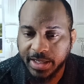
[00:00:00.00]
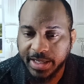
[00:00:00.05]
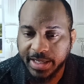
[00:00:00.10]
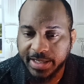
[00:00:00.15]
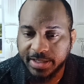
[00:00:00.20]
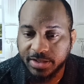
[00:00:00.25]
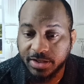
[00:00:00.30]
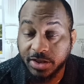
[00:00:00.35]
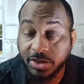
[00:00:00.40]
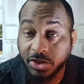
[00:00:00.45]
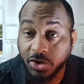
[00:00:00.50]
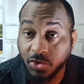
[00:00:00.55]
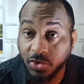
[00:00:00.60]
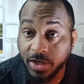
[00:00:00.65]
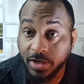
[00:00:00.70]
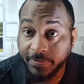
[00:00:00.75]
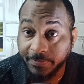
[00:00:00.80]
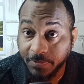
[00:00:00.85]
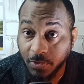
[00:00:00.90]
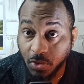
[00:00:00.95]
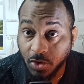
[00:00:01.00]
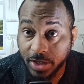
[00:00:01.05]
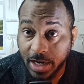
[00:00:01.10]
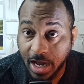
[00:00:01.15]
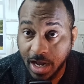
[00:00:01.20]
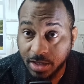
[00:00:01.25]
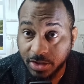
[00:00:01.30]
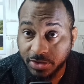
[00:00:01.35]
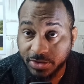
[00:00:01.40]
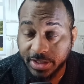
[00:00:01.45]
is
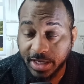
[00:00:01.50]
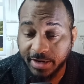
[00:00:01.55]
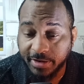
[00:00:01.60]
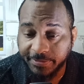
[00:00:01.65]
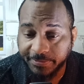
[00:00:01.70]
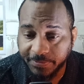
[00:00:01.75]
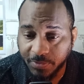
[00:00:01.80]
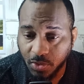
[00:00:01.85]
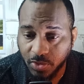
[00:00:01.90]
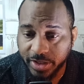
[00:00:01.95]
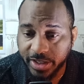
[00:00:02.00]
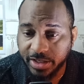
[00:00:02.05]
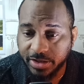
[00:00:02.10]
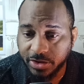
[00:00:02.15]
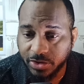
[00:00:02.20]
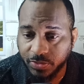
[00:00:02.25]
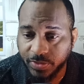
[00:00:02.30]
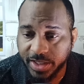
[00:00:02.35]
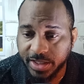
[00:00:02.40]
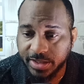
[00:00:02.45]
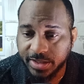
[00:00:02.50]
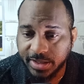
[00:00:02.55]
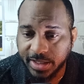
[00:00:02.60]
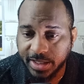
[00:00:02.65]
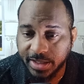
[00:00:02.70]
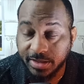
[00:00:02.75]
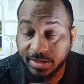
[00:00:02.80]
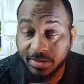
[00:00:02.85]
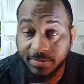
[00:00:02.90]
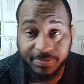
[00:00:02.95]

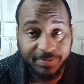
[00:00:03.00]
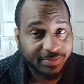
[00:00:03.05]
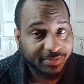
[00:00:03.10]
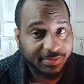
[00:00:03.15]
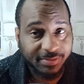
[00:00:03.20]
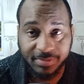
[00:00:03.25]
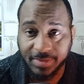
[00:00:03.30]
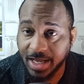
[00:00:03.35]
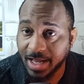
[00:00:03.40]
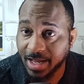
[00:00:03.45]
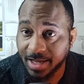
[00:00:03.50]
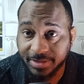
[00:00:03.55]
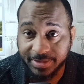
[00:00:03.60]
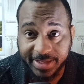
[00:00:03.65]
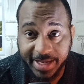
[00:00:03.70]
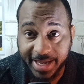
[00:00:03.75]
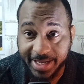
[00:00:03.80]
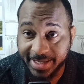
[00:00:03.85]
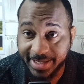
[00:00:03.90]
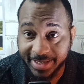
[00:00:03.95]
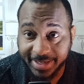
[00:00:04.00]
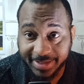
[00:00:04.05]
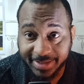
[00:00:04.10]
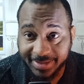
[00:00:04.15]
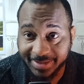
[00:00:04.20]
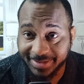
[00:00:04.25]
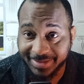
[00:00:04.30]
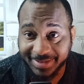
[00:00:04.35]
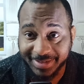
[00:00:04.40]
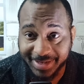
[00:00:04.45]
$34.43. I'll take
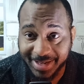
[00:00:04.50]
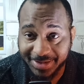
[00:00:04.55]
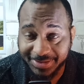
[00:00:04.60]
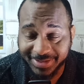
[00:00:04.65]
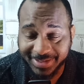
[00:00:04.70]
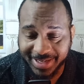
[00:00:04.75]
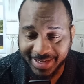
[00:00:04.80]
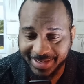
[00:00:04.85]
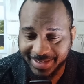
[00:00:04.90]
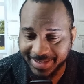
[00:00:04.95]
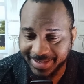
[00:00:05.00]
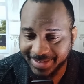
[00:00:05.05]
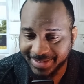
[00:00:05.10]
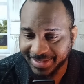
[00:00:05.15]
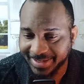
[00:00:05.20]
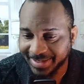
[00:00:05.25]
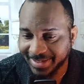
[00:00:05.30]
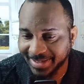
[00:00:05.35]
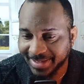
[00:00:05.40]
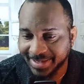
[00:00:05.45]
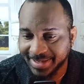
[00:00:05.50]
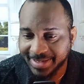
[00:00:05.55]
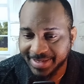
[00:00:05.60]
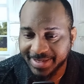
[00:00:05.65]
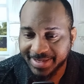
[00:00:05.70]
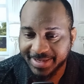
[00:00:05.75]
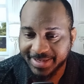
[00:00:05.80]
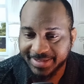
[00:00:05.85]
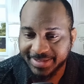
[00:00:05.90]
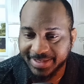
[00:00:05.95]
it. I'll take it.
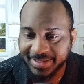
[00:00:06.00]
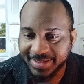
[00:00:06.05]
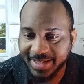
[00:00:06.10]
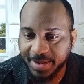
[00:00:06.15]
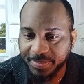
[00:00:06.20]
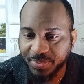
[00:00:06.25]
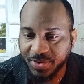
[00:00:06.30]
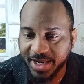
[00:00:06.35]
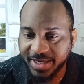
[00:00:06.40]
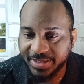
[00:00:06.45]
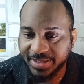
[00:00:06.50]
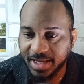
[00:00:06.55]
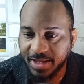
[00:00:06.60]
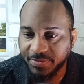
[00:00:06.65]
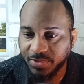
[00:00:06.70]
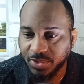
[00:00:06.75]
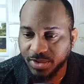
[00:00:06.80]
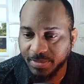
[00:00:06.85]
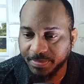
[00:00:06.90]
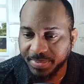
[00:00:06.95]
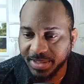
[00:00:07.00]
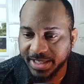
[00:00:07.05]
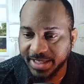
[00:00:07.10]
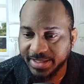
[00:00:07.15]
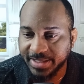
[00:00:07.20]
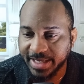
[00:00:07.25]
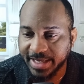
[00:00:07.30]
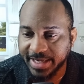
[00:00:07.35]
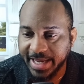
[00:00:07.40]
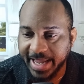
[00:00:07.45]
It says that price level
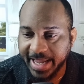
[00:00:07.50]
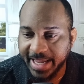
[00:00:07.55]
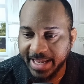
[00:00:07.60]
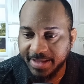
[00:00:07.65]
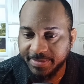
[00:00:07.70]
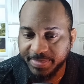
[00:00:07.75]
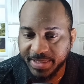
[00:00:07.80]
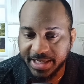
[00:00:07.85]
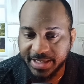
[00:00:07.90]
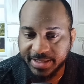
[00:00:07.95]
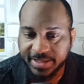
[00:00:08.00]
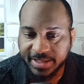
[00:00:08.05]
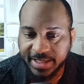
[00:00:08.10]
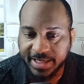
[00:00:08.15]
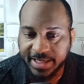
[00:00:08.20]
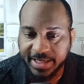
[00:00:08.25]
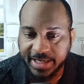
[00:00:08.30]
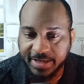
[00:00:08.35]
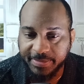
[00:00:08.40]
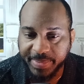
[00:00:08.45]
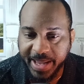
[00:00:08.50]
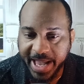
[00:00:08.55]
completes an ABCD